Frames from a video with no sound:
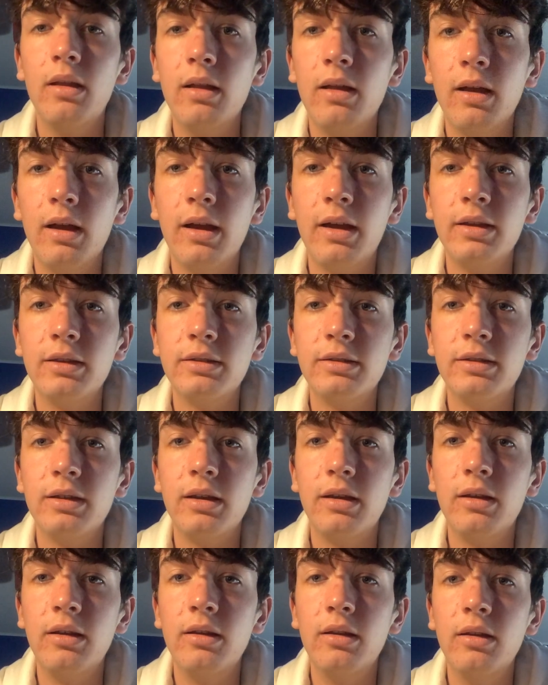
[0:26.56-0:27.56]
I
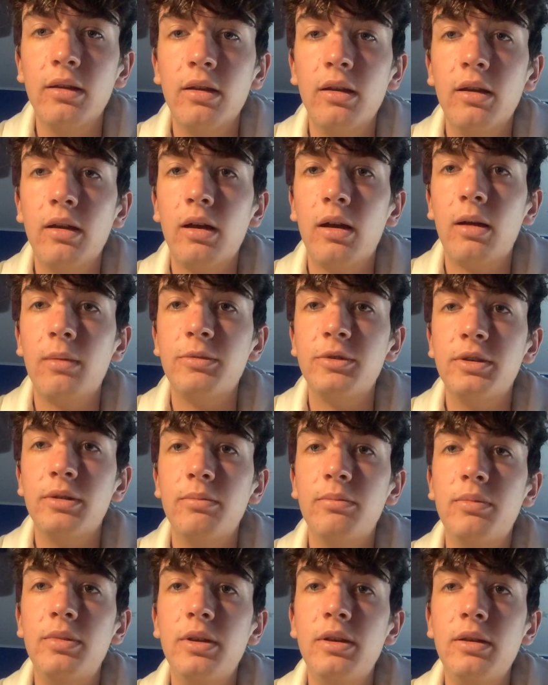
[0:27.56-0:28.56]
said option
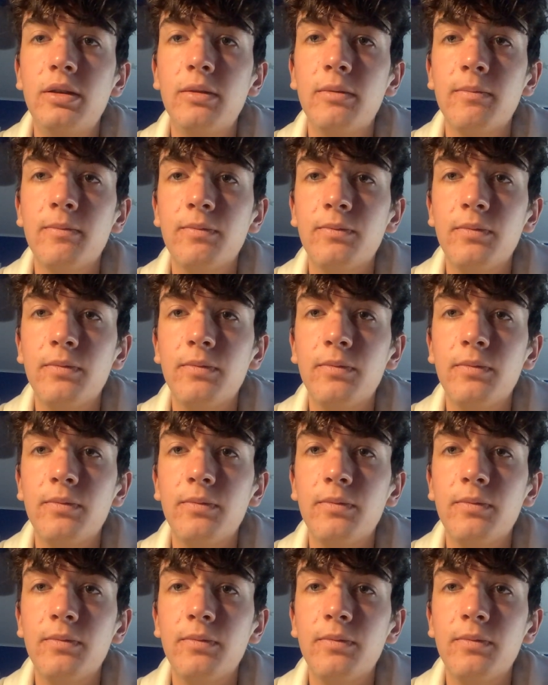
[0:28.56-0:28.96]
B.